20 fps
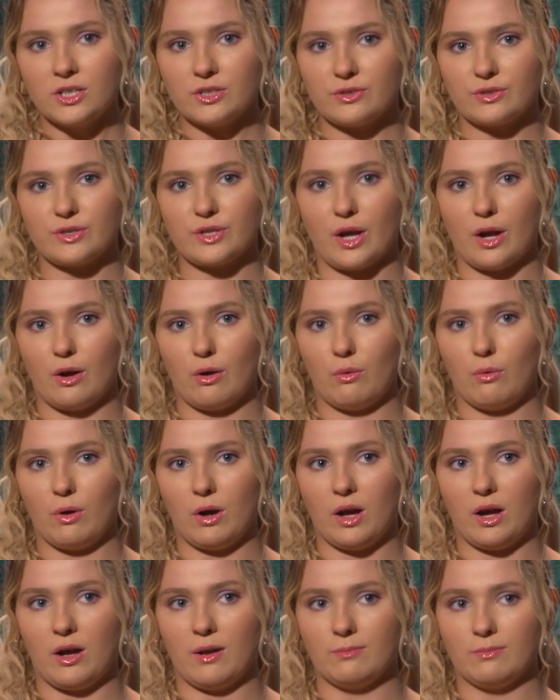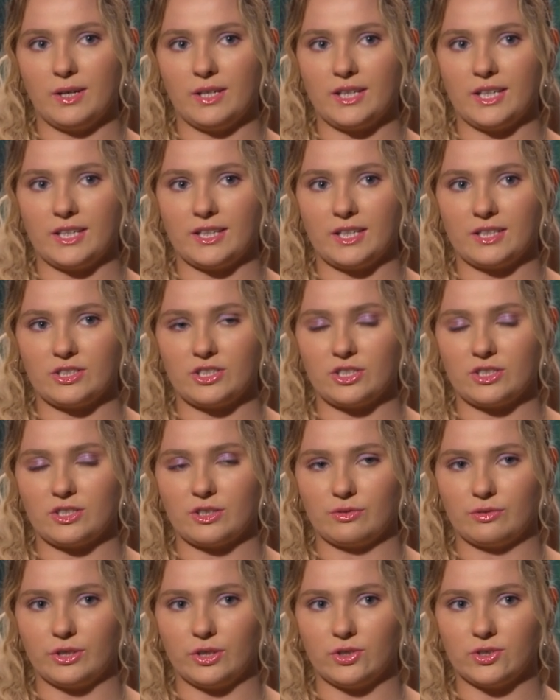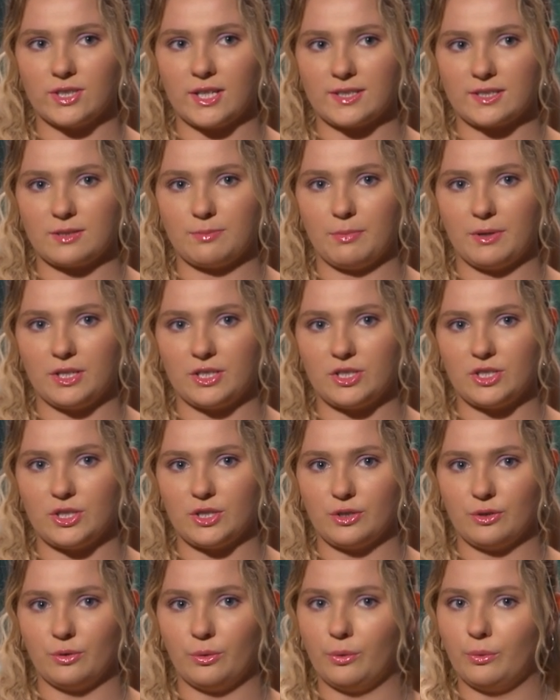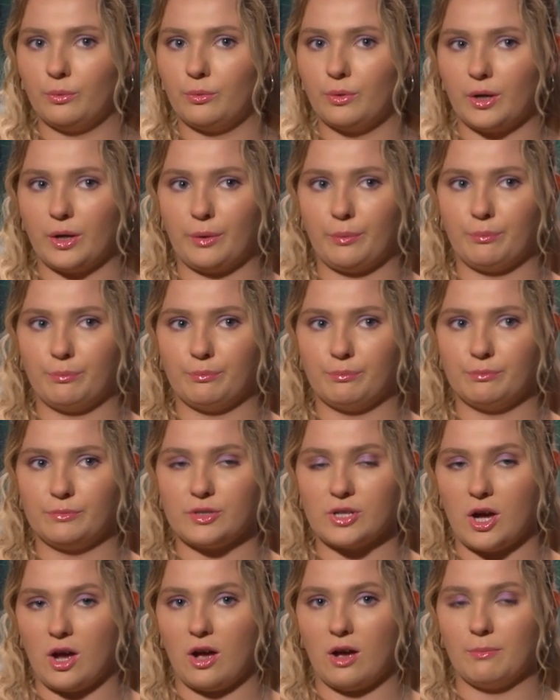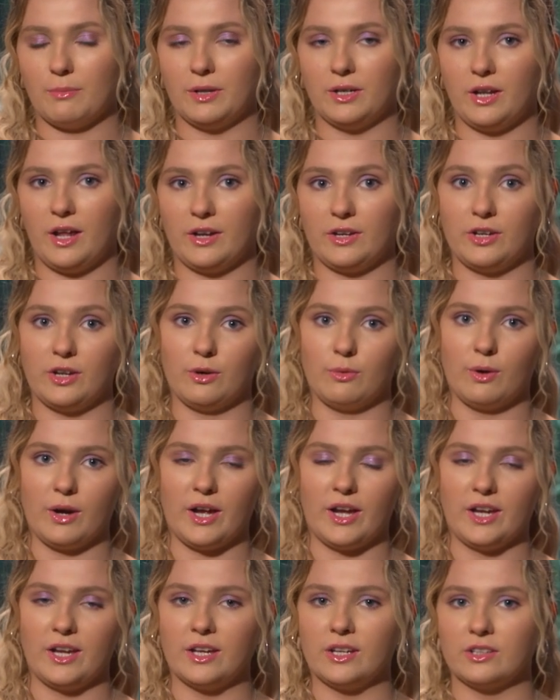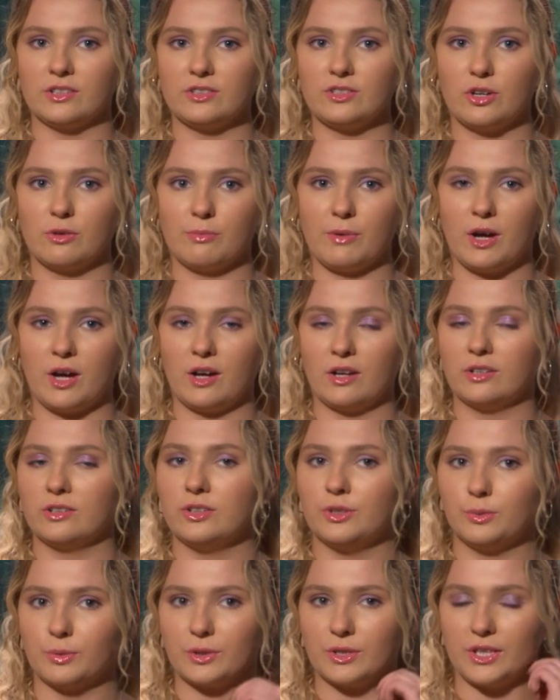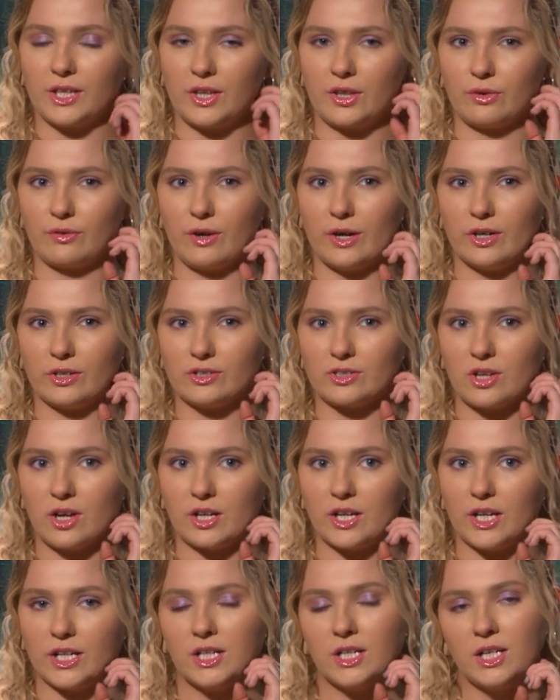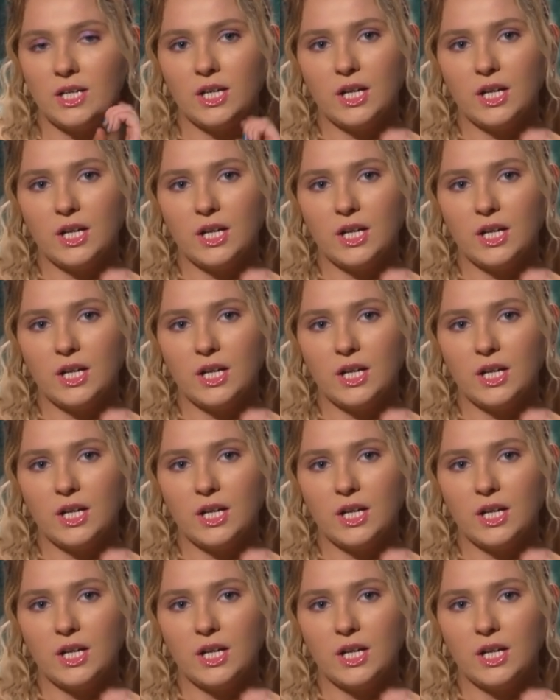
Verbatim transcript: So um, I think that's just a real testament to um, Tom and, and Noé and Thomas, who are the other writers on it,